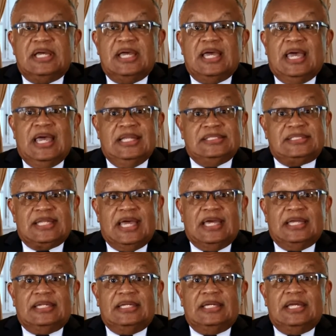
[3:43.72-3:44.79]

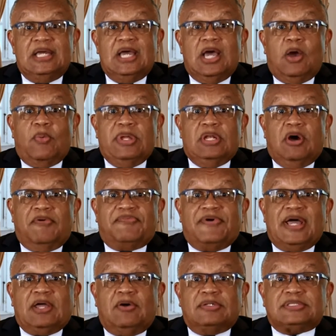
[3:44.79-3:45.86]
Instead, we now
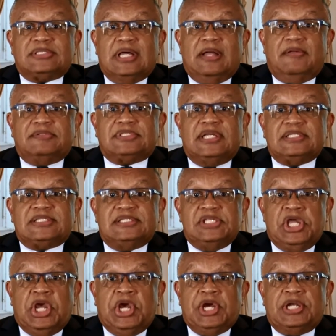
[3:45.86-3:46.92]
find ourselves
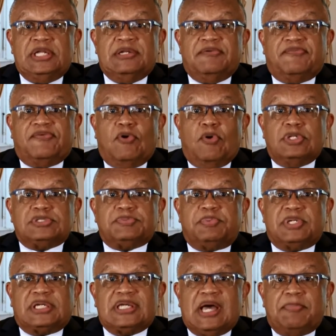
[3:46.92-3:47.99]
ensnared in the false per
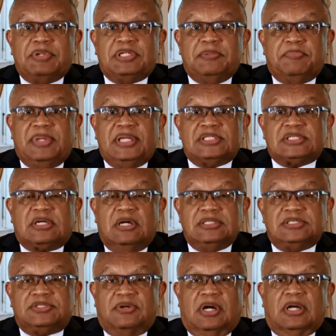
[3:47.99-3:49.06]
capita based
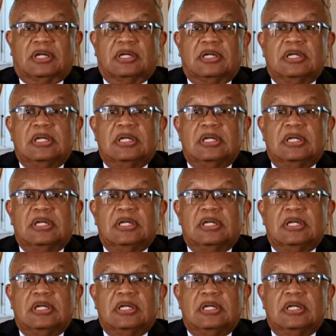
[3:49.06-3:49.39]
construct